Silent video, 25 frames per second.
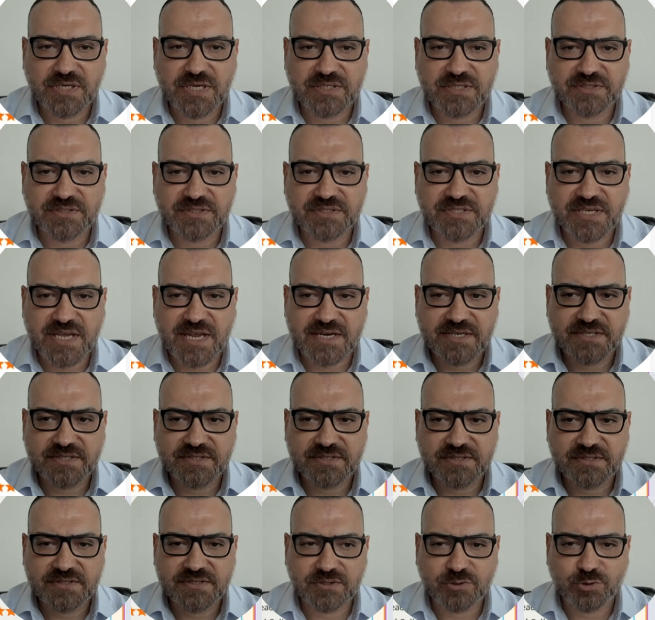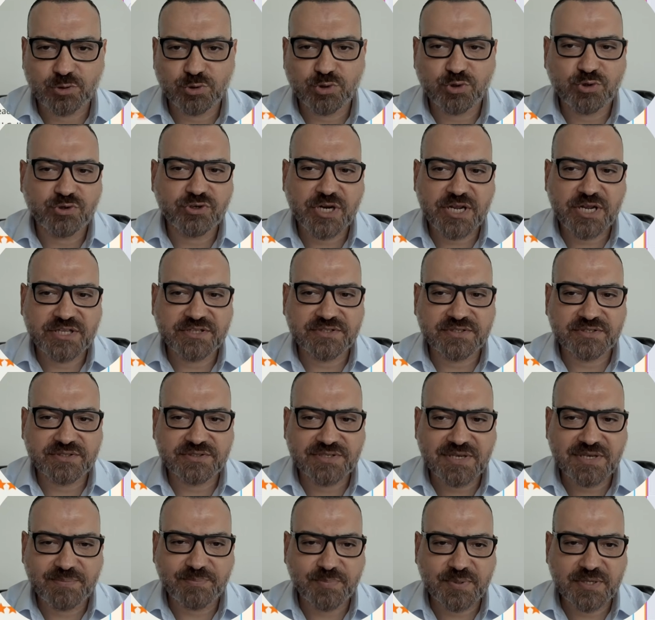and detect or create a
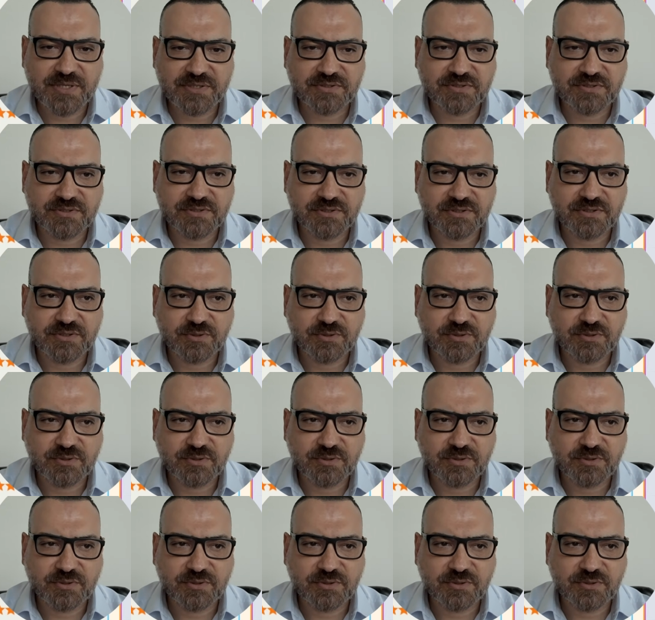template